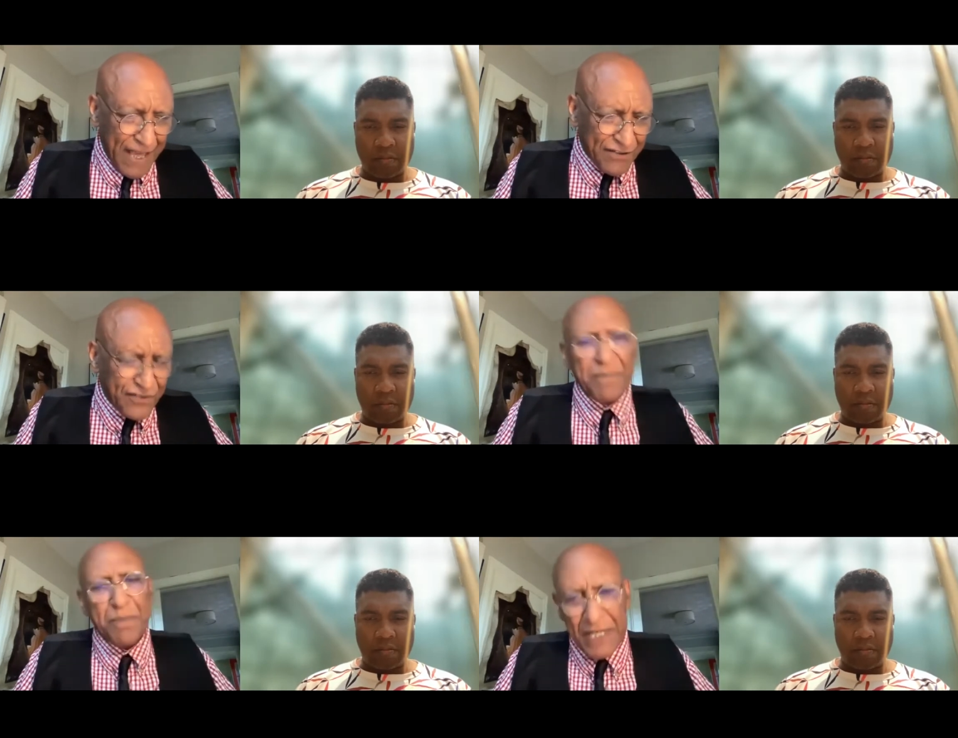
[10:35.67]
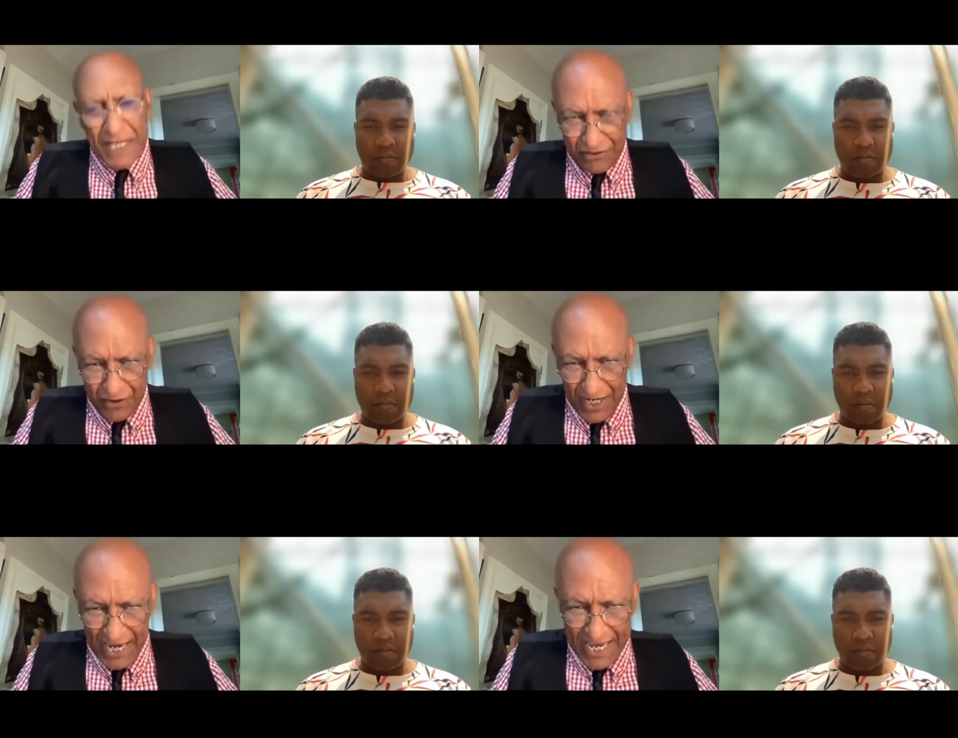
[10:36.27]
Speaker 1: as simply as
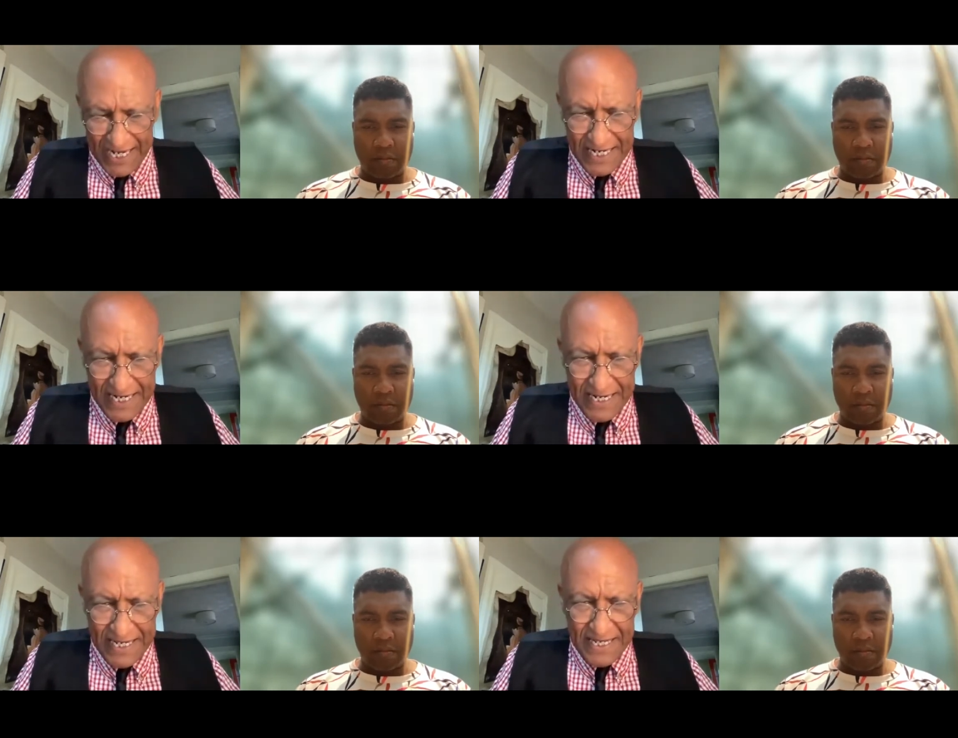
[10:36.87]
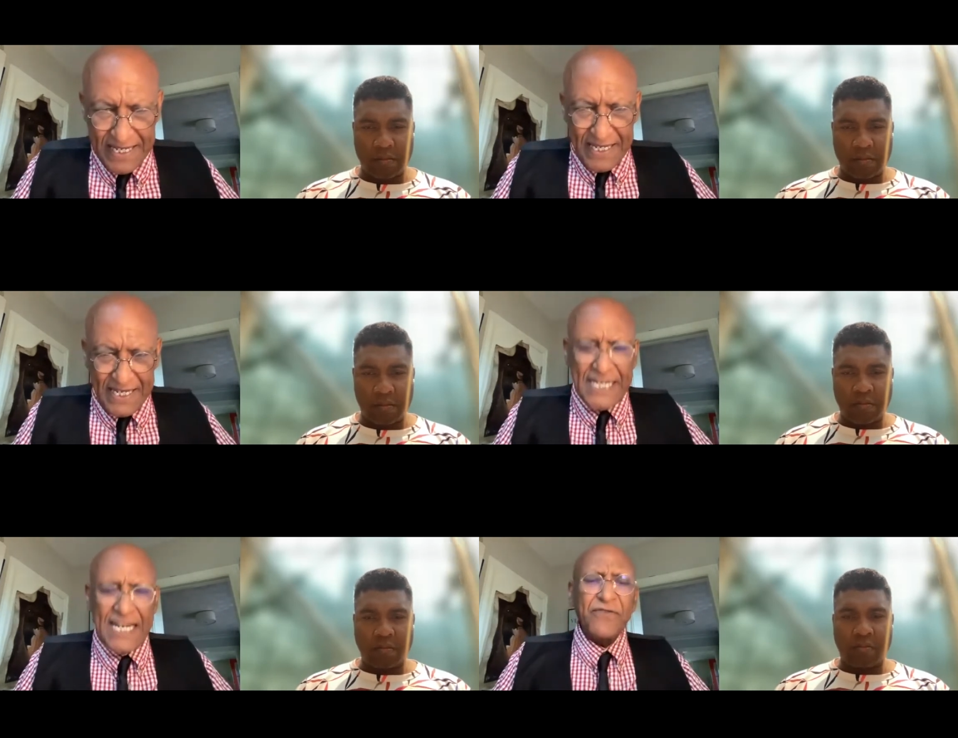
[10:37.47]
you can,
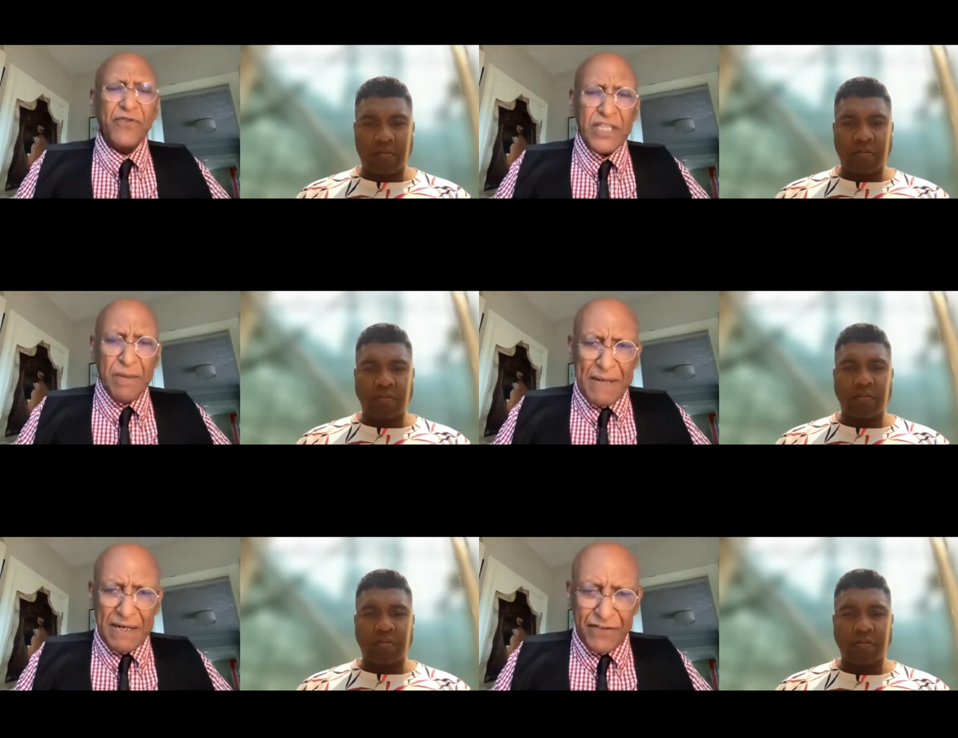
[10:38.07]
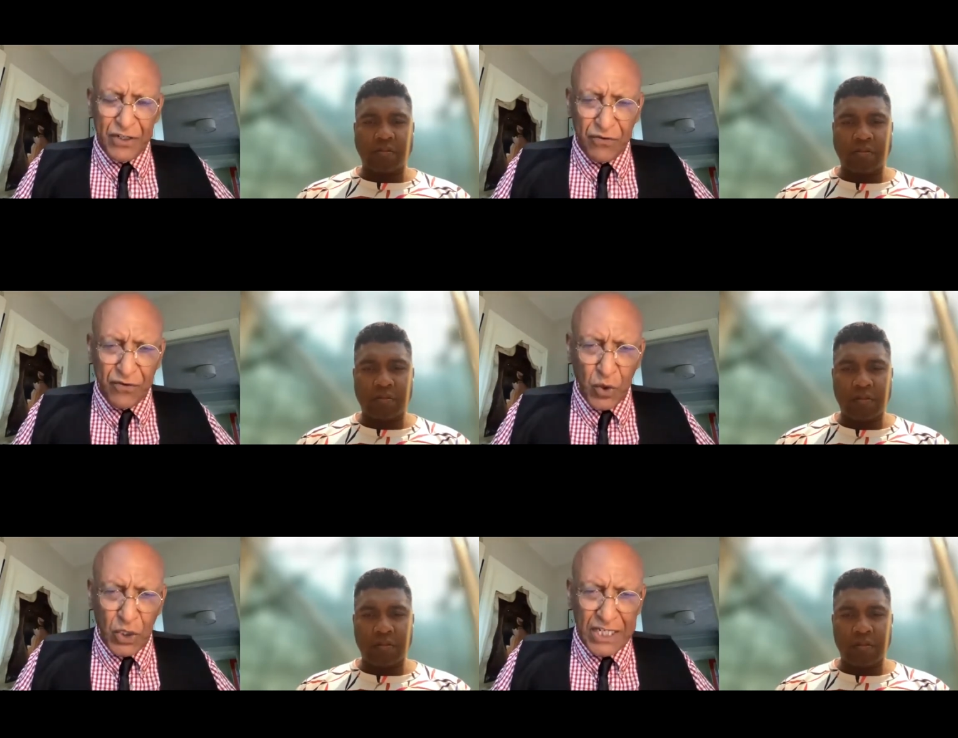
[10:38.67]
not for the benefit of
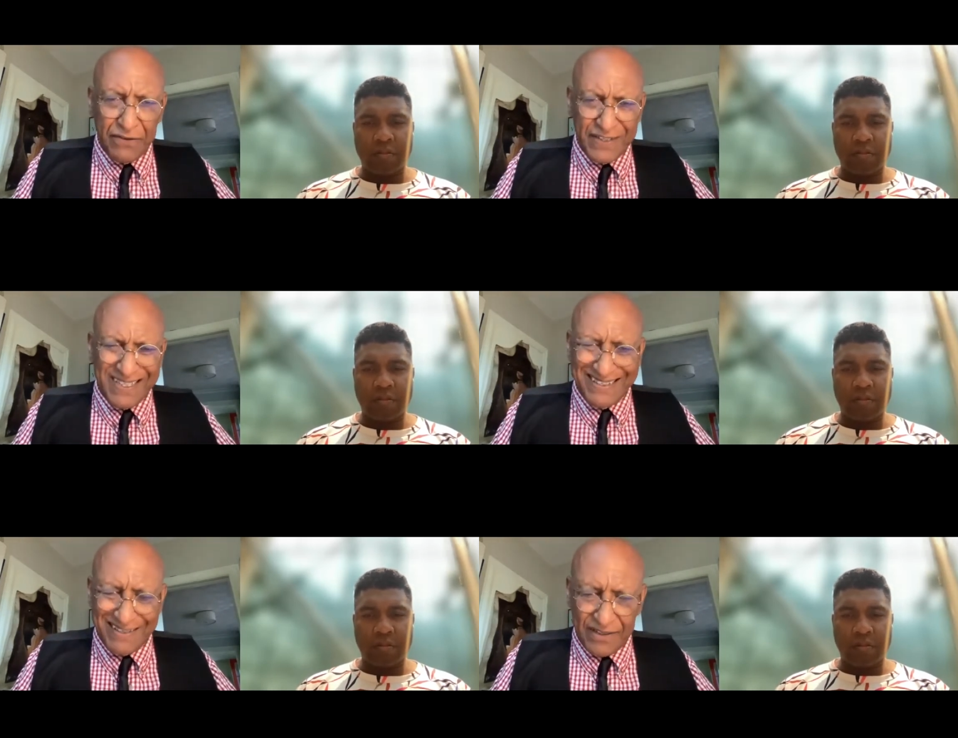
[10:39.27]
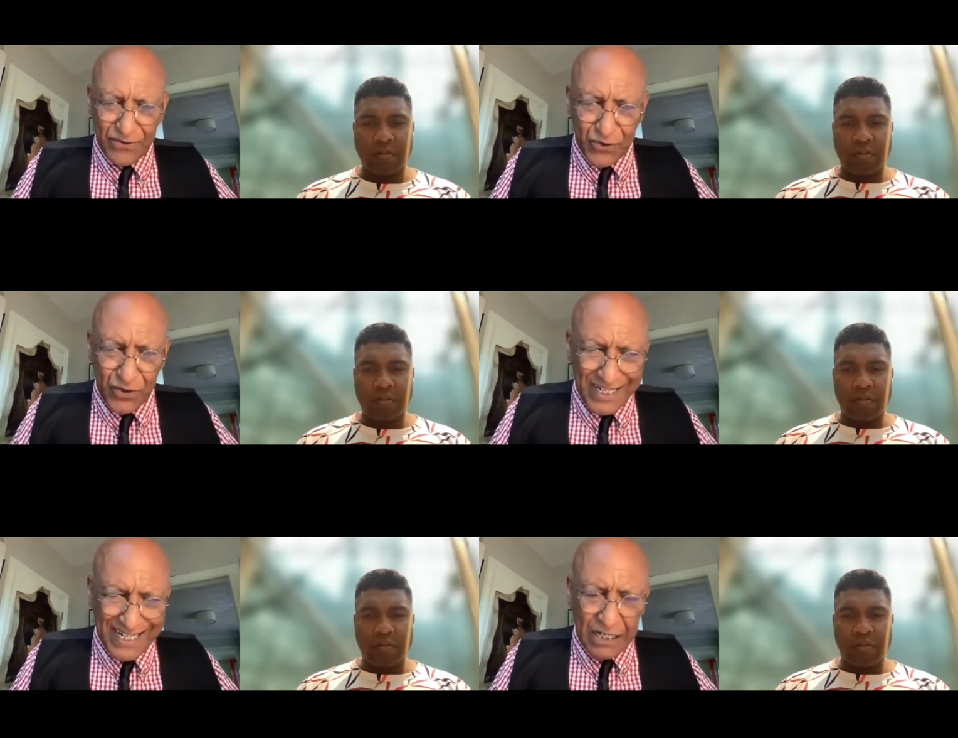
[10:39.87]
nuclear
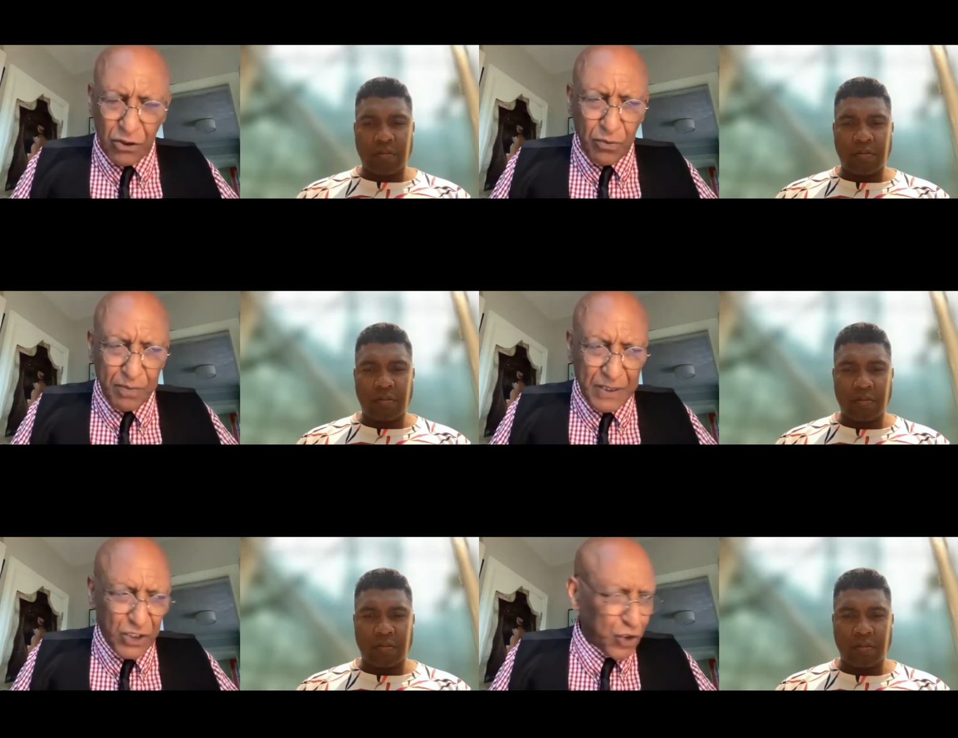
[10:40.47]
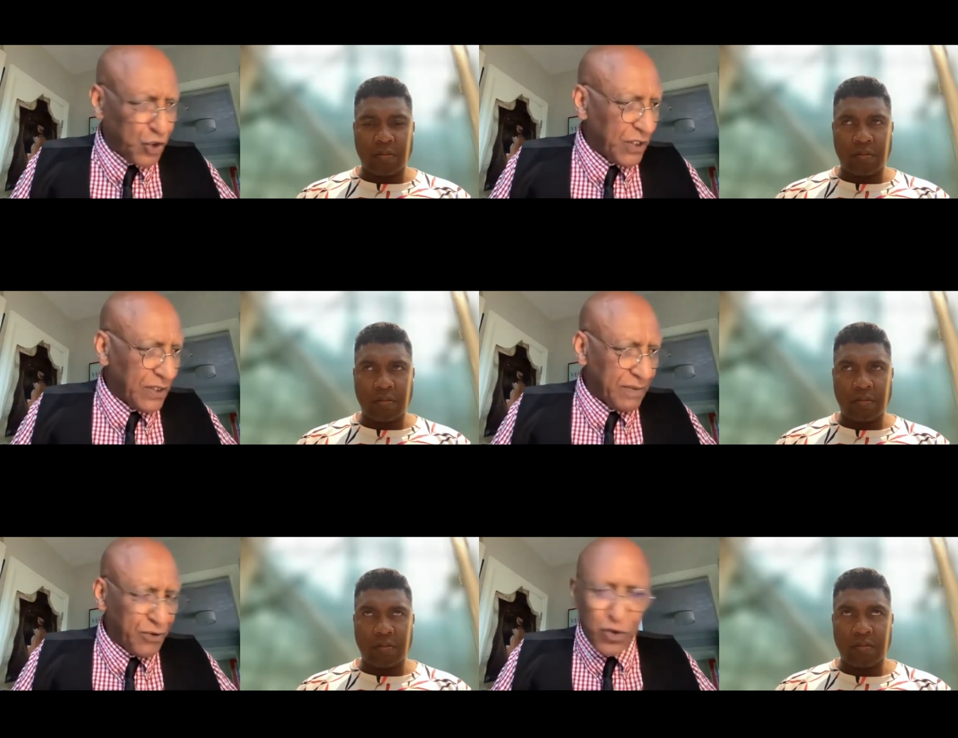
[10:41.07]
physicists and accomplished
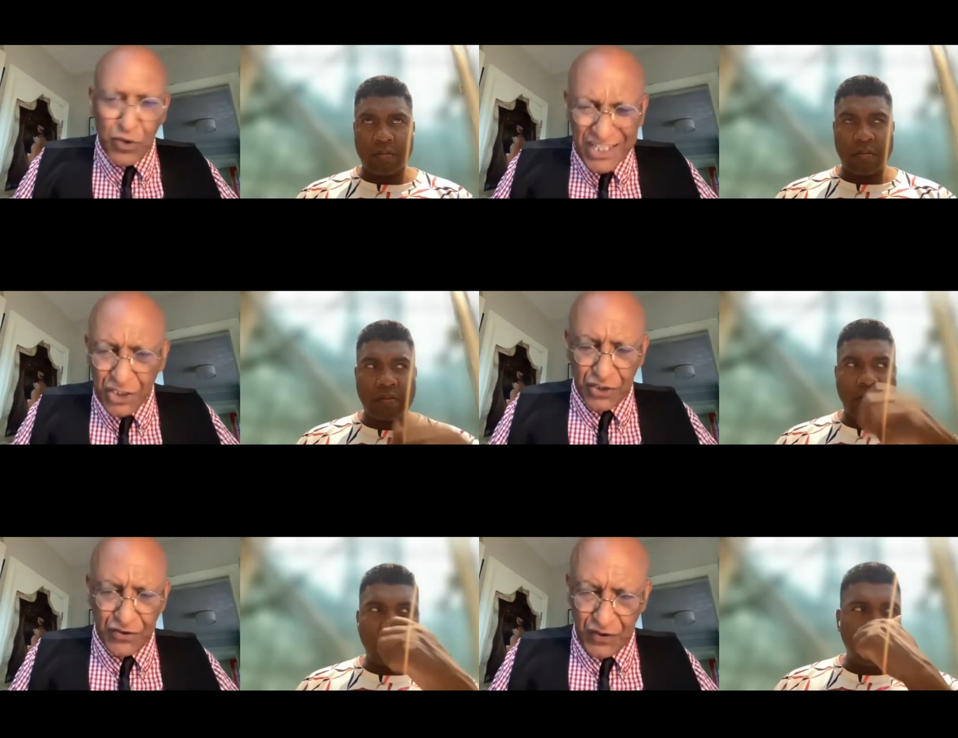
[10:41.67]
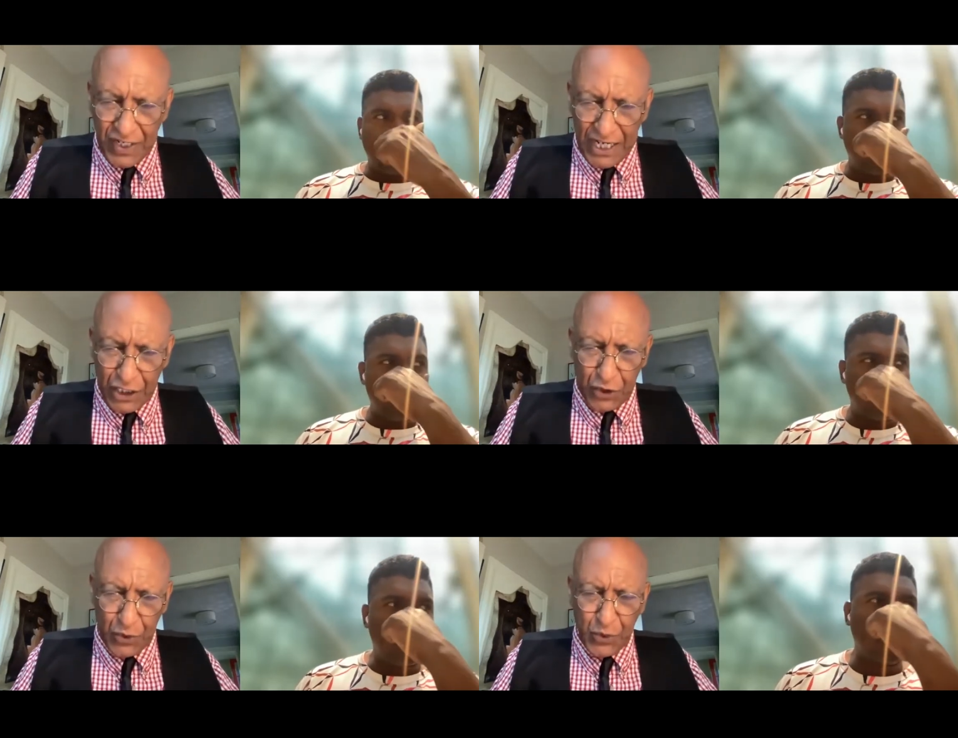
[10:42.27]
musicians
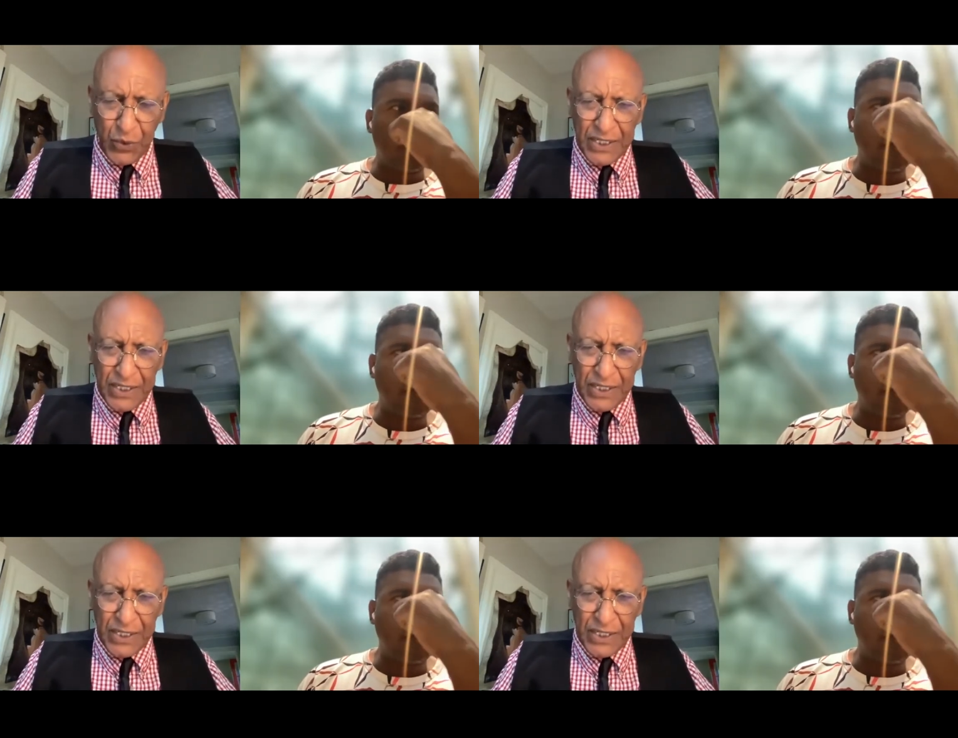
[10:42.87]
like you,